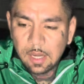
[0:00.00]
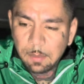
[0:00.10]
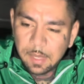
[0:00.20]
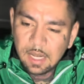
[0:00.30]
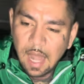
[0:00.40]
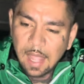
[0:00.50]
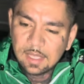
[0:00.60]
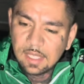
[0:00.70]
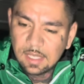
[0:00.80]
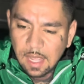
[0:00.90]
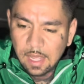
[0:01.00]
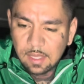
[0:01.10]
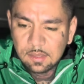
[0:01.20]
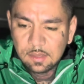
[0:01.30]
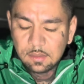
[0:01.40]
to be like the
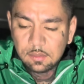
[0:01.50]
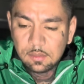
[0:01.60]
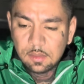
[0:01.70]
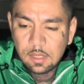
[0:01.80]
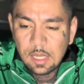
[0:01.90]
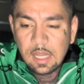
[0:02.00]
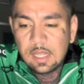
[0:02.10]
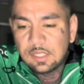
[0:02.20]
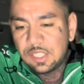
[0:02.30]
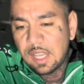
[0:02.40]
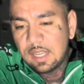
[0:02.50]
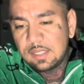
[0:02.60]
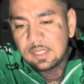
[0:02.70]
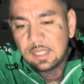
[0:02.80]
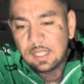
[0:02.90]
next.
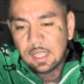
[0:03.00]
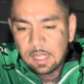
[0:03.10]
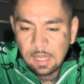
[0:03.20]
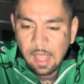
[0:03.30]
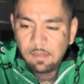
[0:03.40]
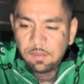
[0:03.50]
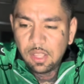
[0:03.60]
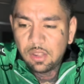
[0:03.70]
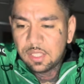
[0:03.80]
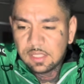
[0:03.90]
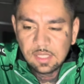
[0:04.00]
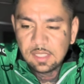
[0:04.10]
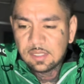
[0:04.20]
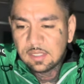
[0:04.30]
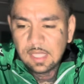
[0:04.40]
Jealousy and envy are
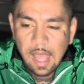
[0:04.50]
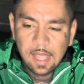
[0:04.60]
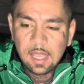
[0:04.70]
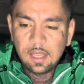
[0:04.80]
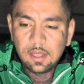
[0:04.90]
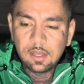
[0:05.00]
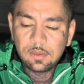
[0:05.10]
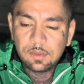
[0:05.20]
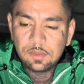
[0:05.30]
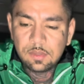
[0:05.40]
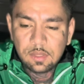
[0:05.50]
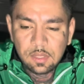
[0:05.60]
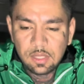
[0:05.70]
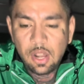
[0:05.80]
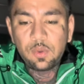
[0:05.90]
diseases that kid.
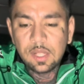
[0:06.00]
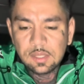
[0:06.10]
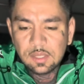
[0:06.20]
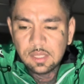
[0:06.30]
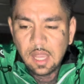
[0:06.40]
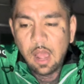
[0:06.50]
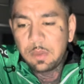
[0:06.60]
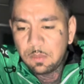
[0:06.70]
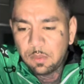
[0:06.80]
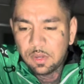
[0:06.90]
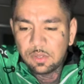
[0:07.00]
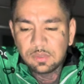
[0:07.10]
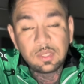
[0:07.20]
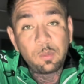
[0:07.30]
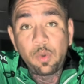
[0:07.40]
Notice how people are doing
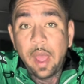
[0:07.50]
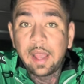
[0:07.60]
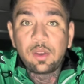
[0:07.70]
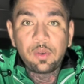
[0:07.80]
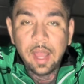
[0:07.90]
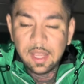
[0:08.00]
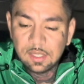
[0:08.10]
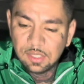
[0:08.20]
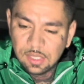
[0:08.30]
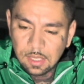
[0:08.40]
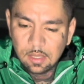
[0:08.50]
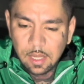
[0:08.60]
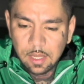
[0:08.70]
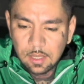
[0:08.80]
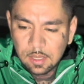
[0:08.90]
some wacko ass shit
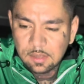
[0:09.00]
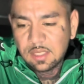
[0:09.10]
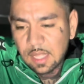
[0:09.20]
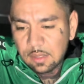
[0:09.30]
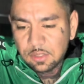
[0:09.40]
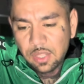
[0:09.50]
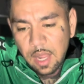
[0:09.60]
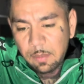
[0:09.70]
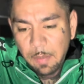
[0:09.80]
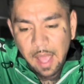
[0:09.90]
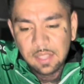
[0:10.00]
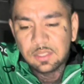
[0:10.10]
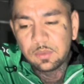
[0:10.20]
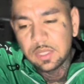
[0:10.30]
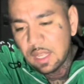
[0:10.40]
lately. Instead of trying to master
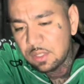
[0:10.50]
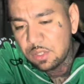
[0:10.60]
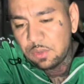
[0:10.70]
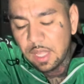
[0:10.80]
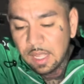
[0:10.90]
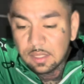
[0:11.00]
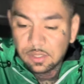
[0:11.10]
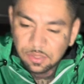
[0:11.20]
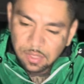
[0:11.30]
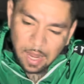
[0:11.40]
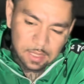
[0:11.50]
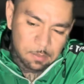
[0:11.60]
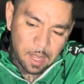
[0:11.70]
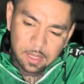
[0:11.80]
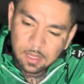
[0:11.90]
what they do, they get distracted
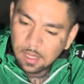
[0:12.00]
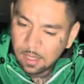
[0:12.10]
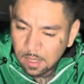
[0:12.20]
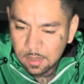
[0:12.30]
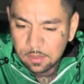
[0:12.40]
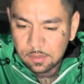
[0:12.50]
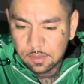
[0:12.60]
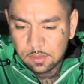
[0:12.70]
by the others.